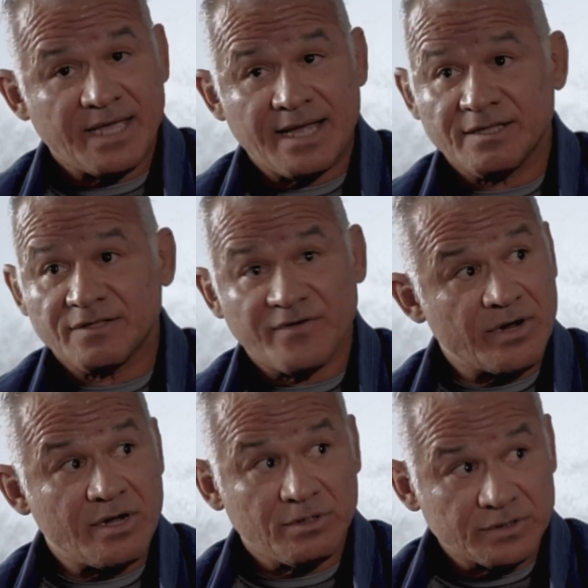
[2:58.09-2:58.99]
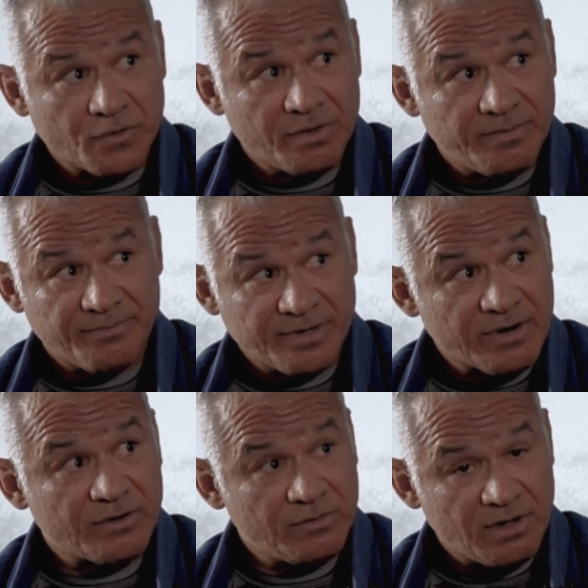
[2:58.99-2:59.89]
And it's a very old tournament, been
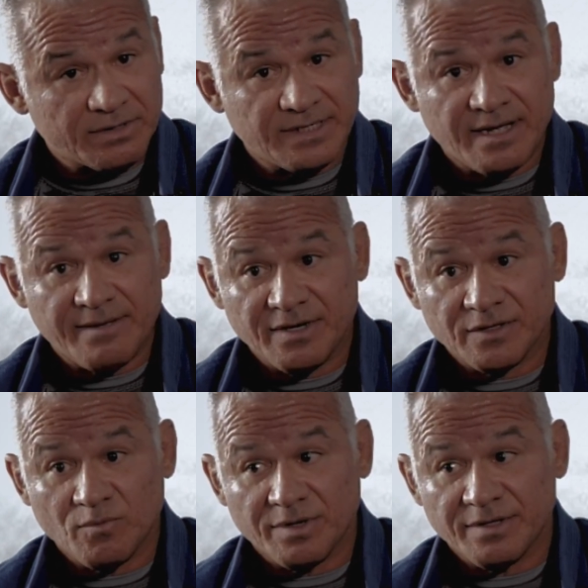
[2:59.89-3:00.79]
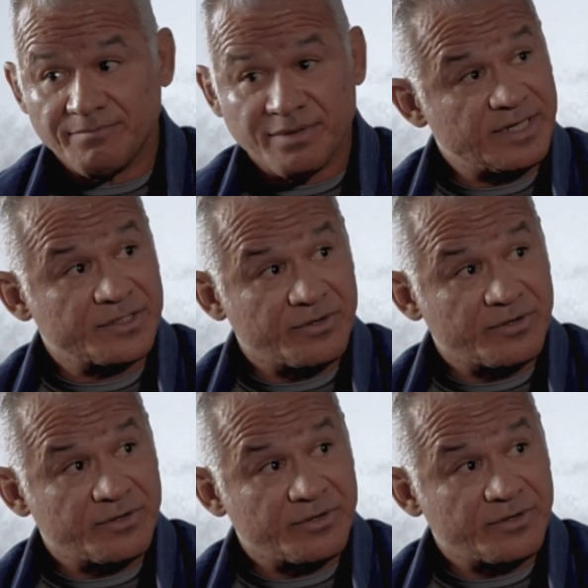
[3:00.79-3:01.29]
around a long time, and it's one of the biggest